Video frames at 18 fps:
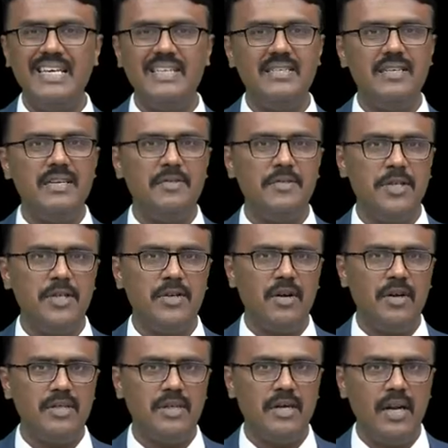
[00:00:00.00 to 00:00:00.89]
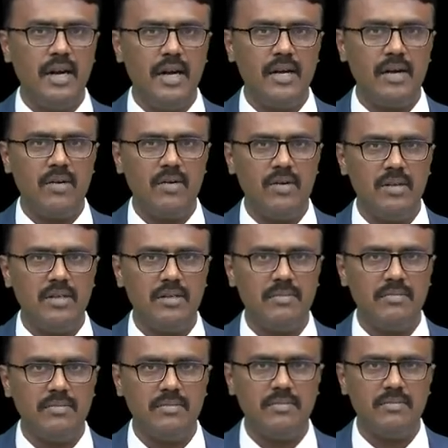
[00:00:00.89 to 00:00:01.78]
it a physiological
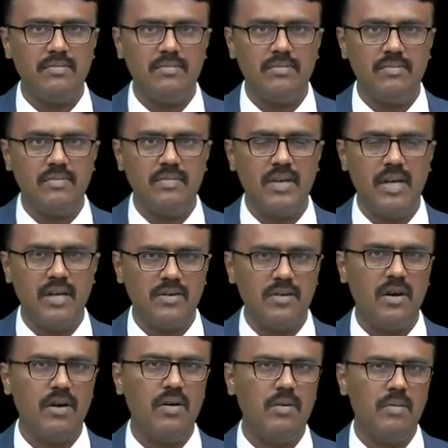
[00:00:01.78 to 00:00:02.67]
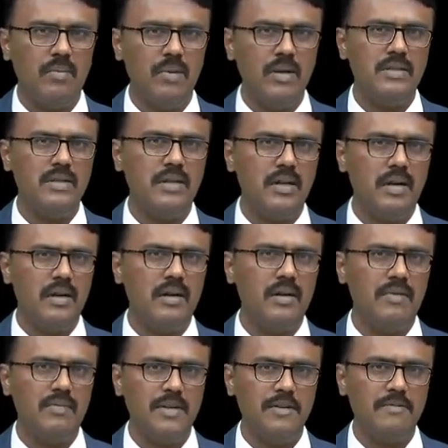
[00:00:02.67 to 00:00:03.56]
antagonism? Yes or no? Please think and
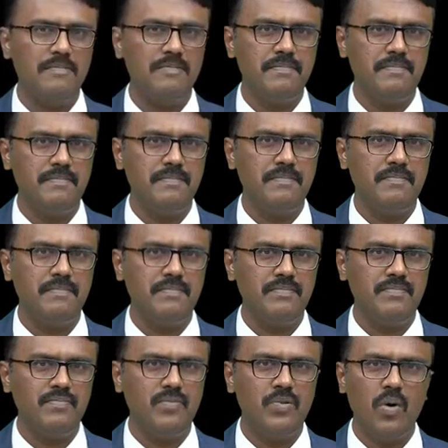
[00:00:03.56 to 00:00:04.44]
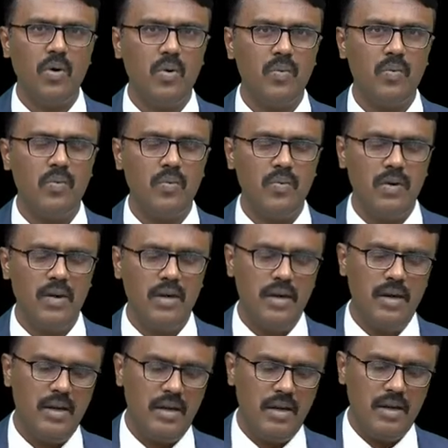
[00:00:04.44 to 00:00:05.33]
tell me. No.
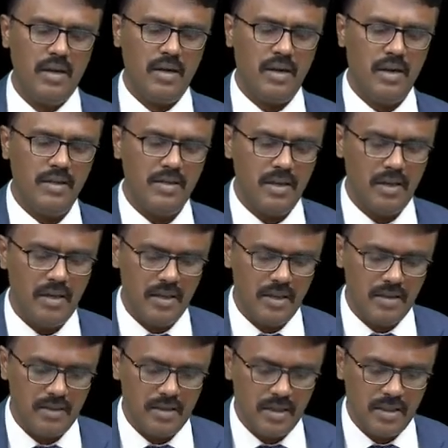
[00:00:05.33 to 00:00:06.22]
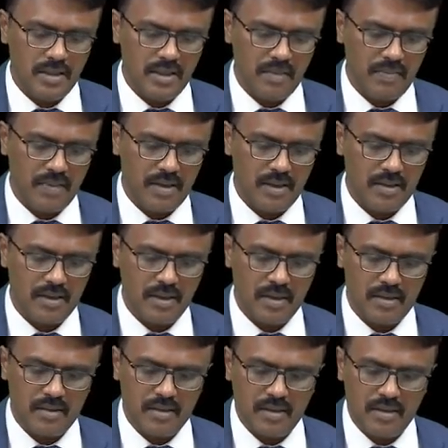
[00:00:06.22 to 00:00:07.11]
Reason is receptors
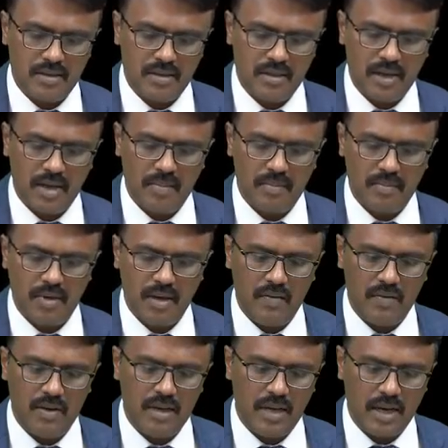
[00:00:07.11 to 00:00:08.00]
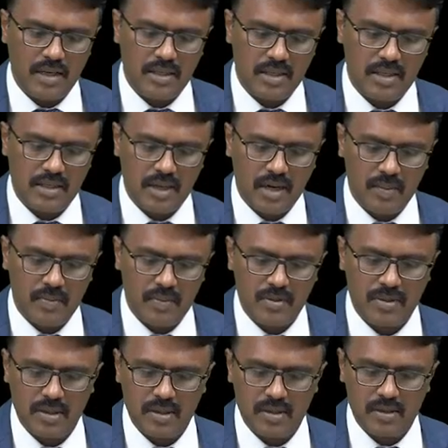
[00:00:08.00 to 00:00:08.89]
are same. Even the actions are
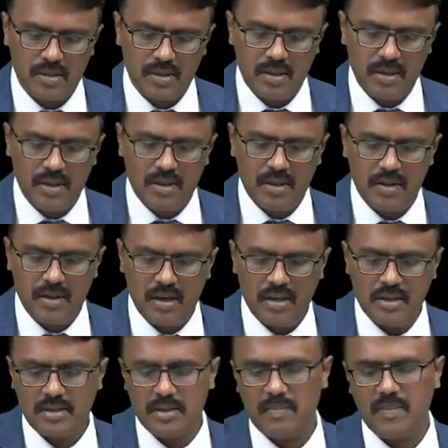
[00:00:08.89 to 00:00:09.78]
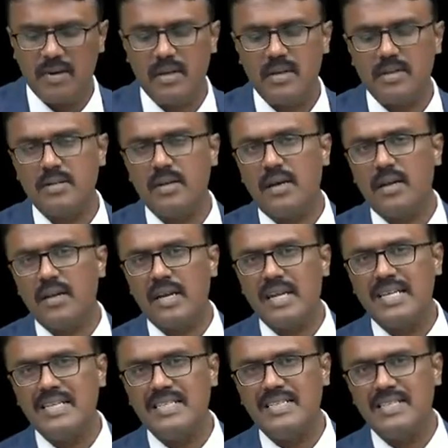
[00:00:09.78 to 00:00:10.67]
opposite, the receptors are
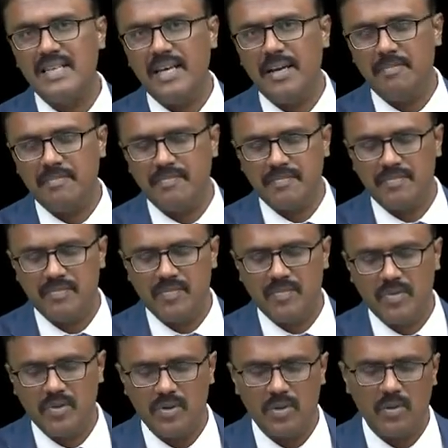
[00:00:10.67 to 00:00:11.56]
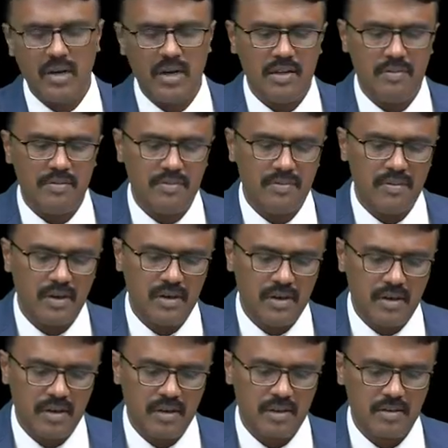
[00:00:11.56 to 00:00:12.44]
same. So what if the
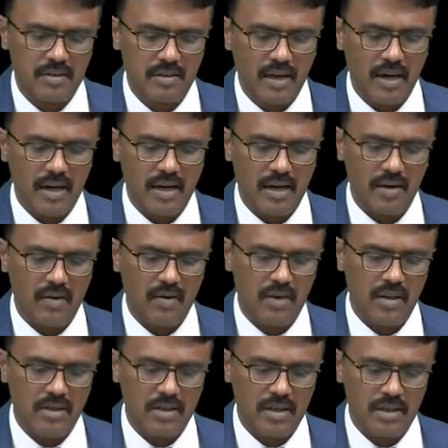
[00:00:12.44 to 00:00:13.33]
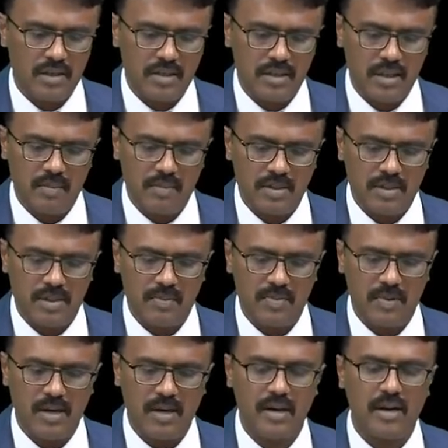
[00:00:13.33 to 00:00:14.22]
drugs antagonize on the same
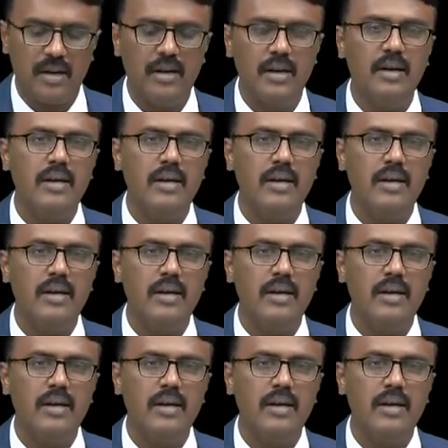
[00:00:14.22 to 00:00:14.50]
receptor?